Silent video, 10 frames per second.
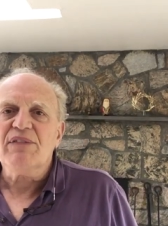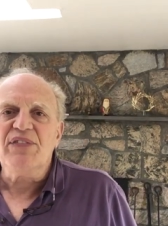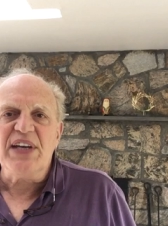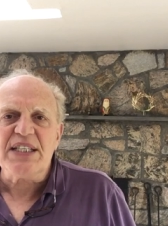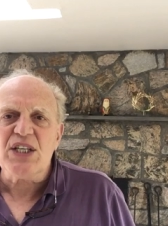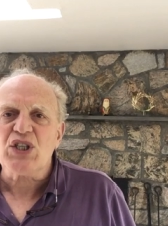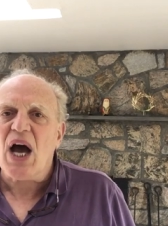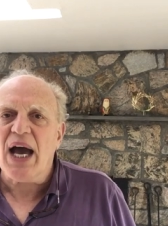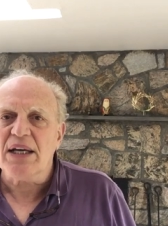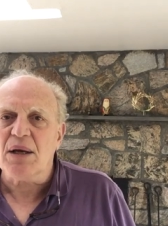vintage
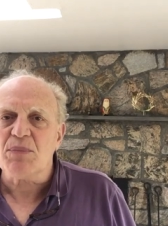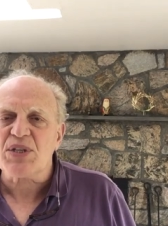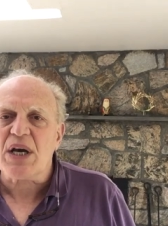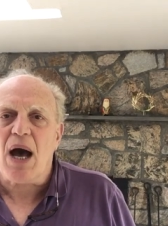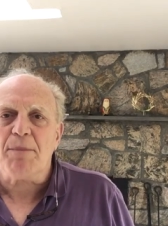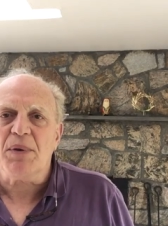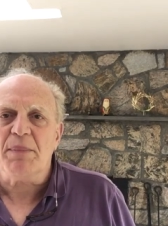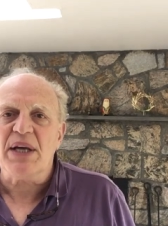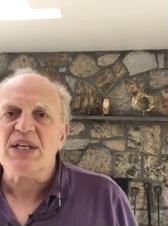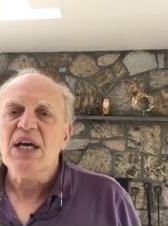items
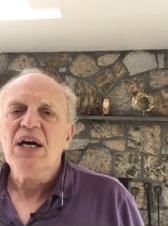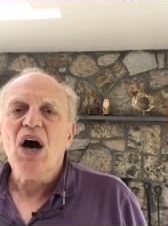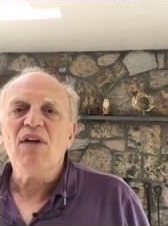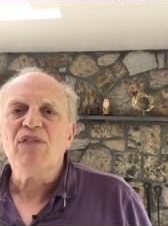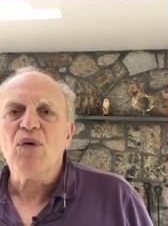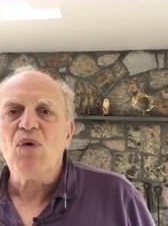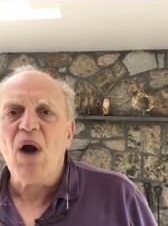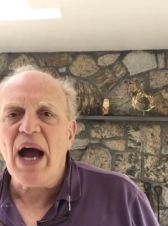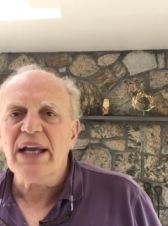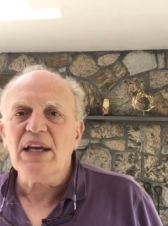complement a
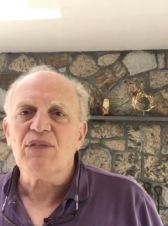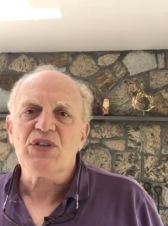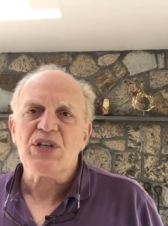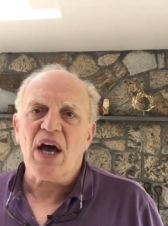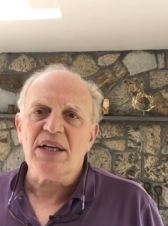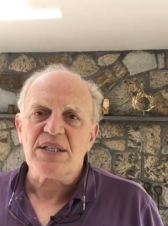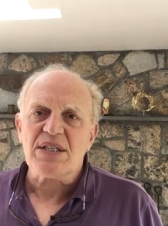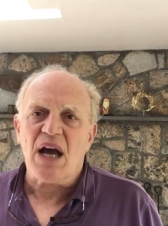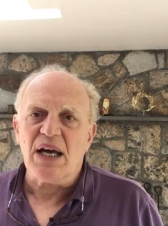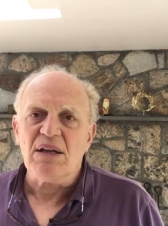variety of design
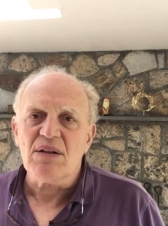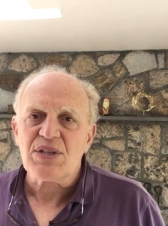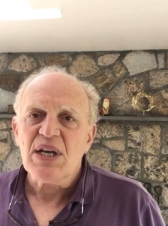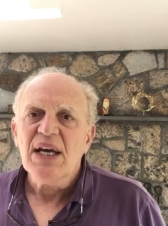styles.